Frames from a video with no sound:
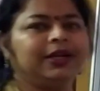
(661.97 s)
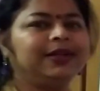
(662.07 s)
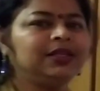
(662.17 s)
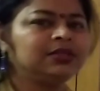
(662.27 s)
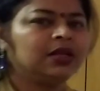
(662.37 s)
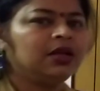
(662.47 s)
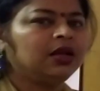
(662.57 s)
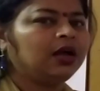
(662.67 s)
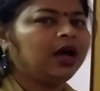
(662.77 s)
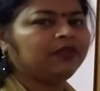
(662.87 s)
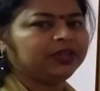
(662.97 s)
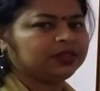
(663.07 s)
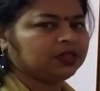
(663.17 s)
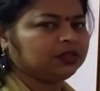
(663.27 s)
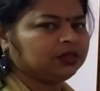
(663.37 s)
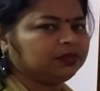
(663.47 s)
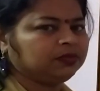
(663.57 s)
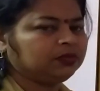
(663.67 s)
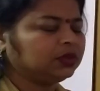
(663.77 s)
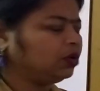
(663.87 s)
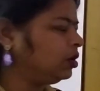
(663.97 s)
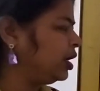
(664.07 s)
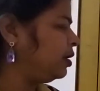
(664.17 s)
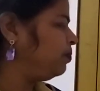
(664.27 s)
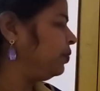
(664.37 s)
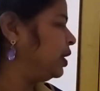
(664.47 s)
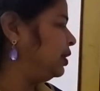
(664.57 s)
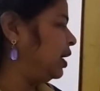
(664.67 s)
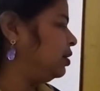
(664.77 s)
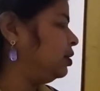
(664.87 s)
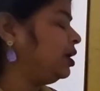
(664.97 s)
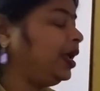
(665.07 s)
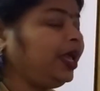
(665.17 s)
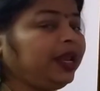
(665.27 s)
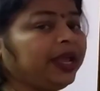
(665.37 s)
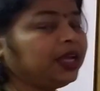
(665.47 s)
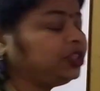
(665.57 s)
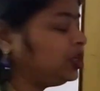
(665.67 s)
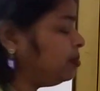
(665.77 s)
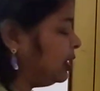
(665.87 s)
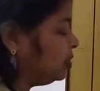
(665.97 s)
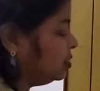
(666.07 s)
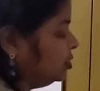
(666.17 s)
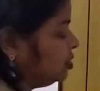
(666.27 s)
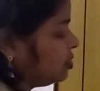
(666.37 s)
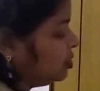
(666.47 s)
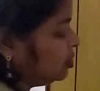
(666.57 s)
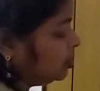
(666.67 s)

It is harvested. Okay, then irrigation methods.